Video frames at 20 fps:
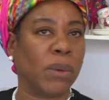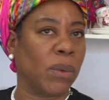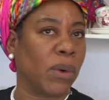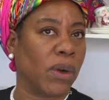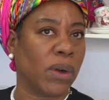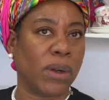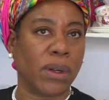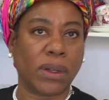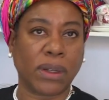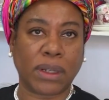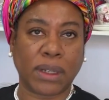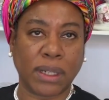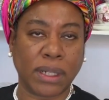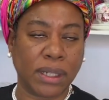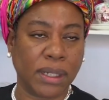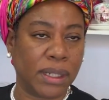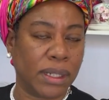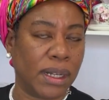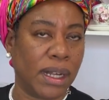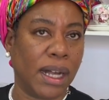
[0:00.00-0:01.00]
work
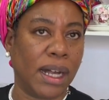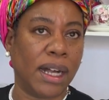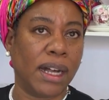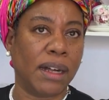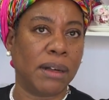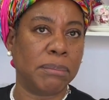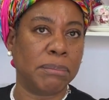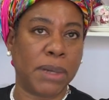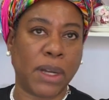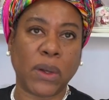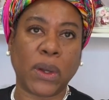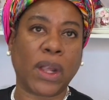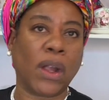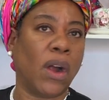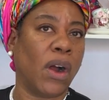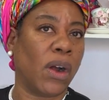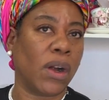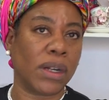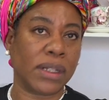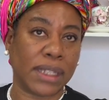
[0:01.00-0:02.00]
uh, very
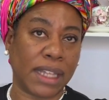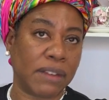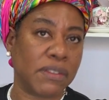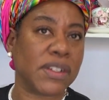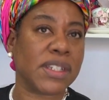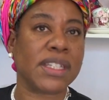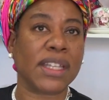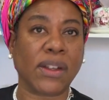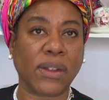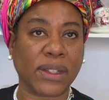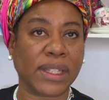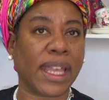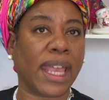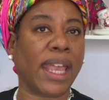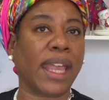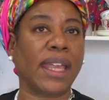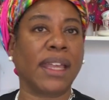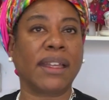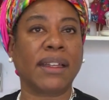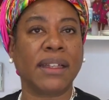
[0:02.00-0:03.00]
hard every single
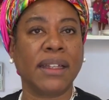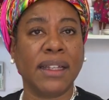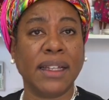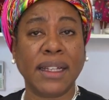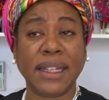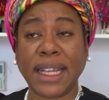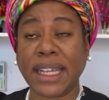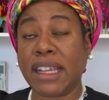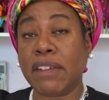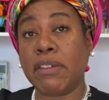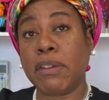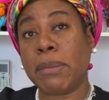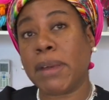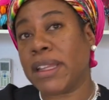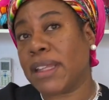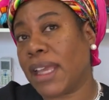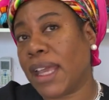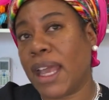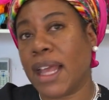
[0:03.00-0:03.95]
day, like everybody